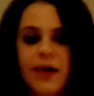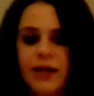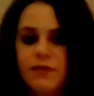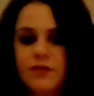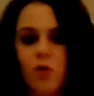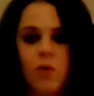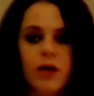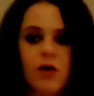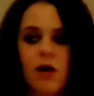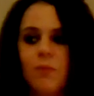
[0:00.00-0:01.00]
things
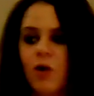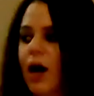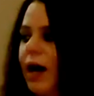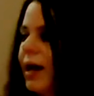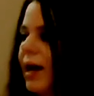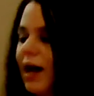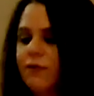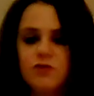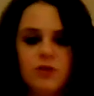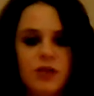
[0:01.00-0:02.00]
going on where I
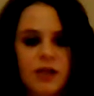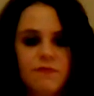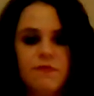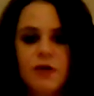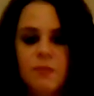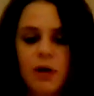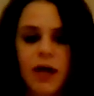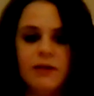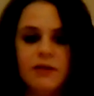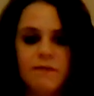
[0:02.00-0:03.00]
have to give them
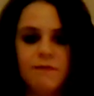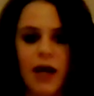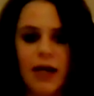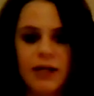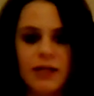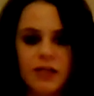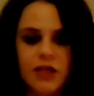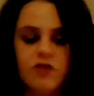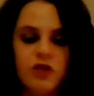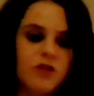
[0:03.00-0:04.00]
my divided
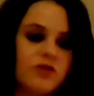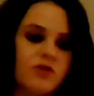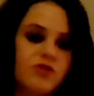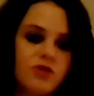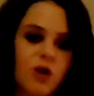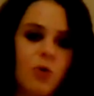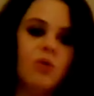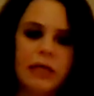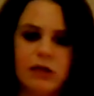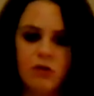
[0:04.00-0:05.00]
attention because there's so
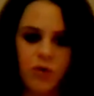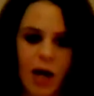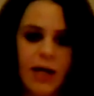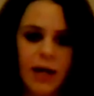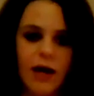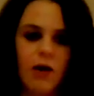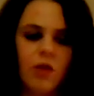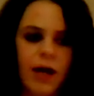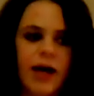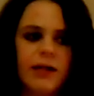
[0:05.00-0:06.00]
little right
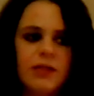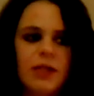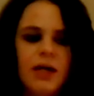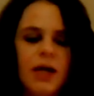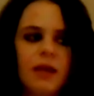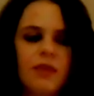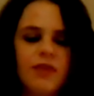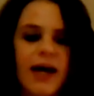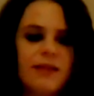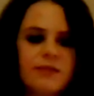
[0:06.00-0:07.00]
now that that